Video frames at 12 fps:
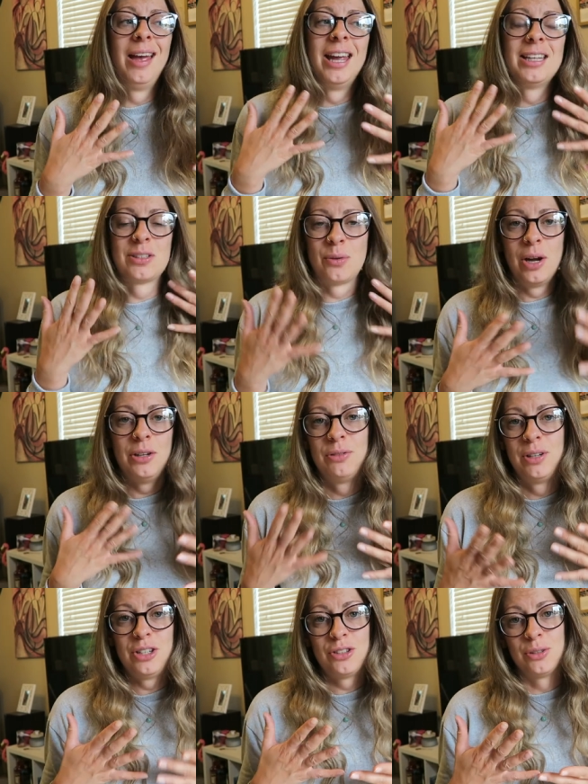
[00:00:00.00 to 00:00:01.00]
it's quite
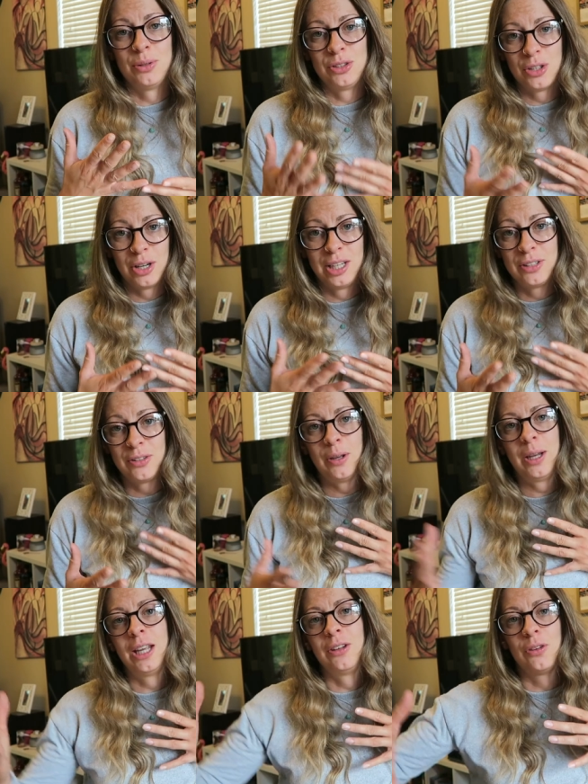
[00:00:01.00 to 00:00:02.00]
traditional in Chinese
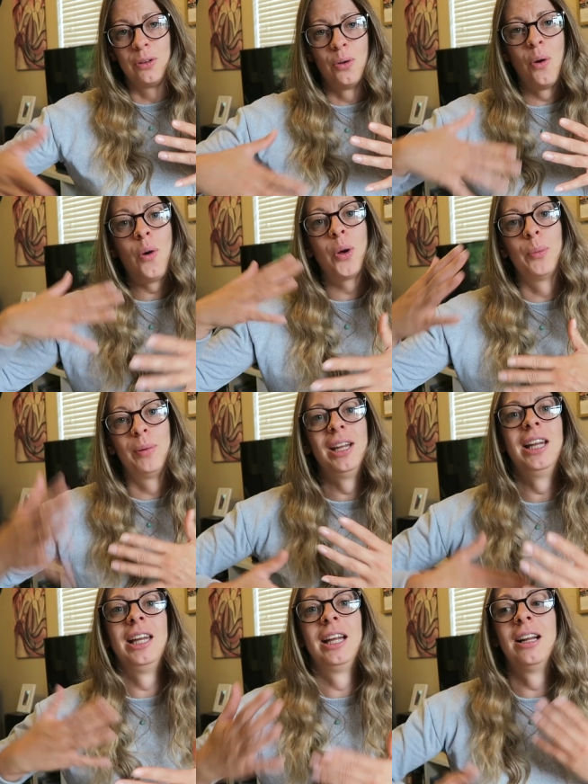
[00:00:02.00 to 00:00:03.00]
cooking to not
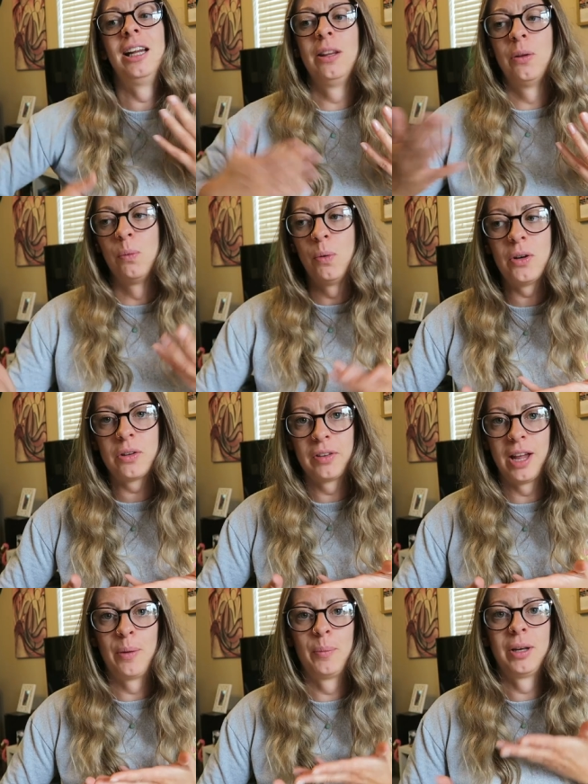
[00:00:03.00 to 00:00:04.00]
completely clean the woks
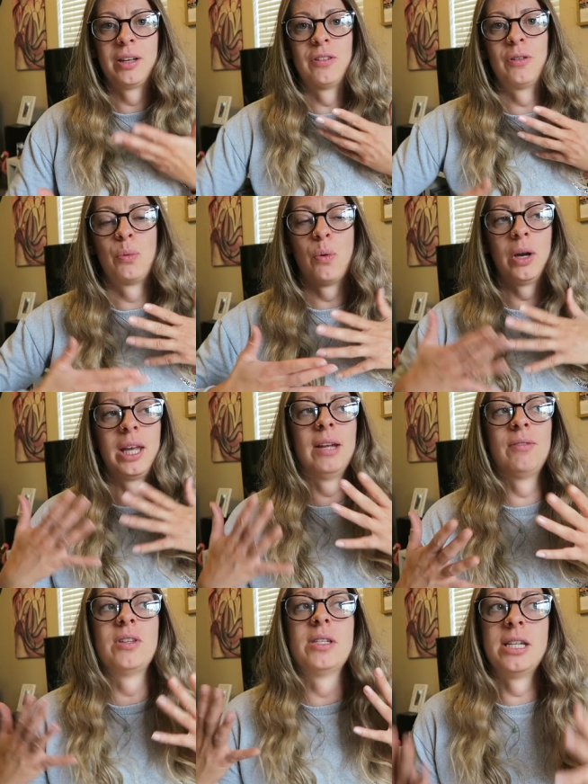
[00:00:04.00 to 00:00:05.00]
down because it's what
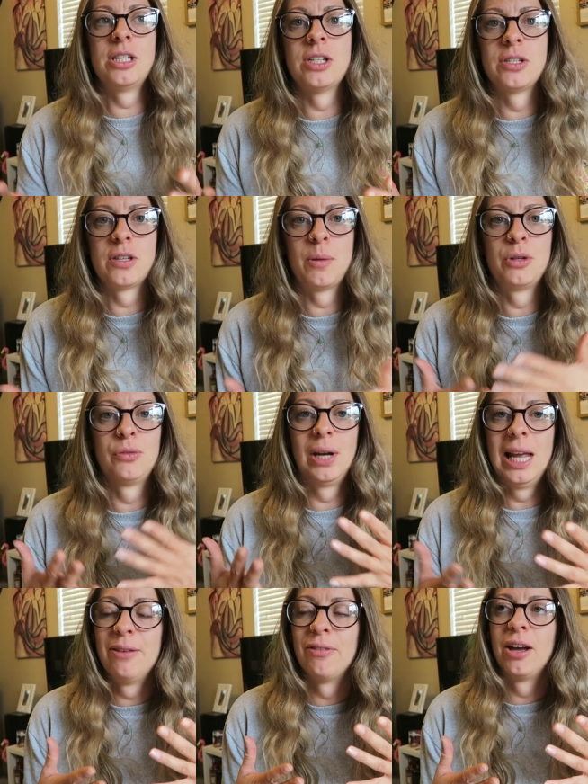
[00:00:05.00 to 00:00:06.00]
gives the dishes so much
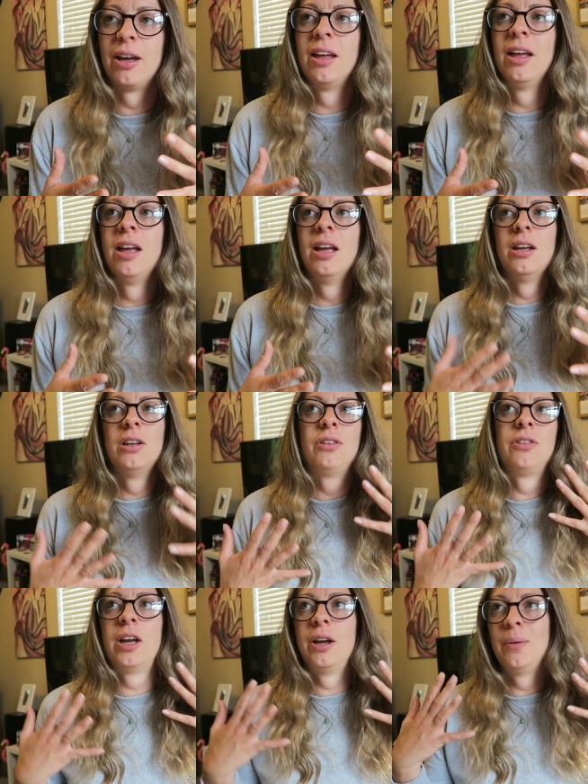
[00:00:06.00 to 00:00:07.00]
flavour.
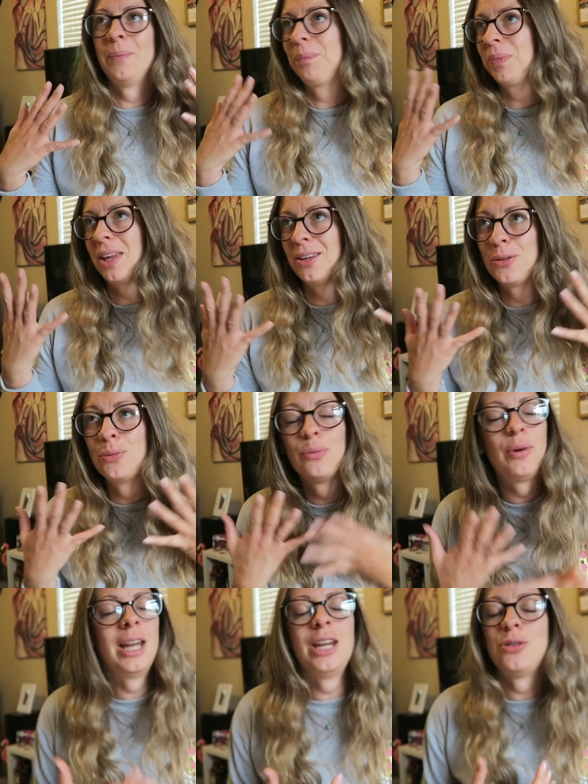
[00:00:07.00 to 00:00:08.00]
So it's a
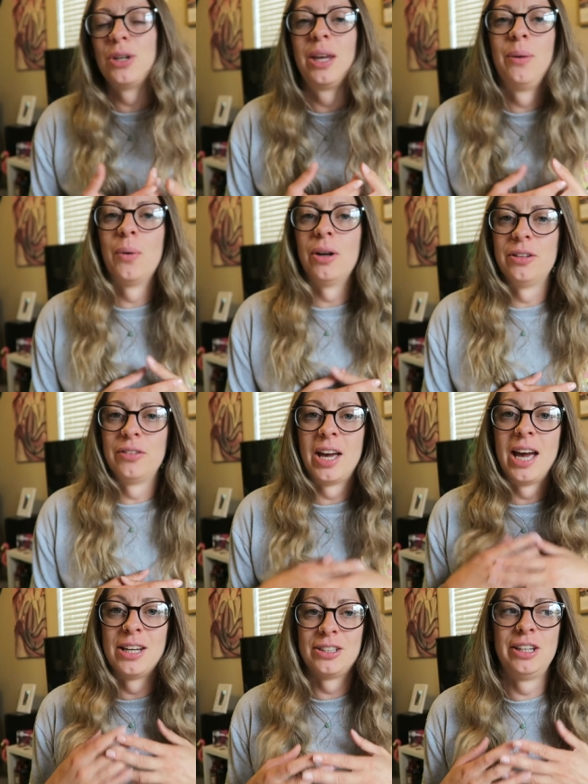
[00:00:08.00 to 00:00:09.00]
really tricky one to
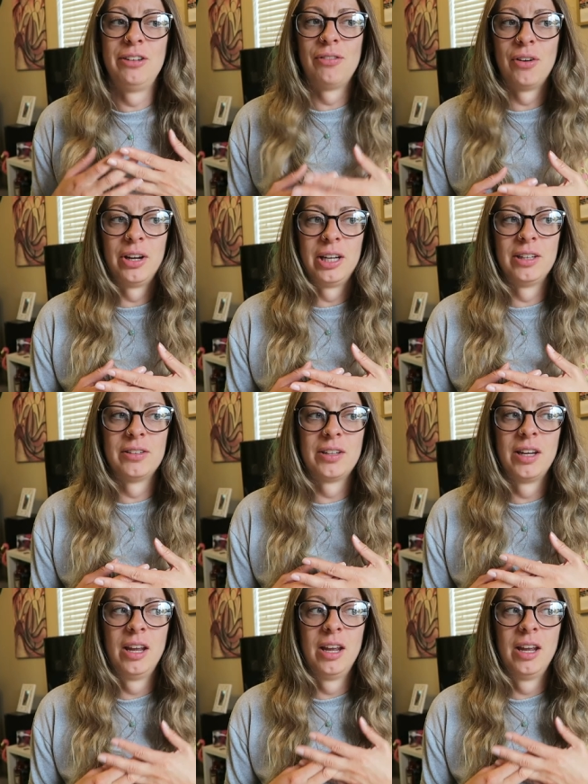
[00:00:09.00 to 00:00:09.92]
actually find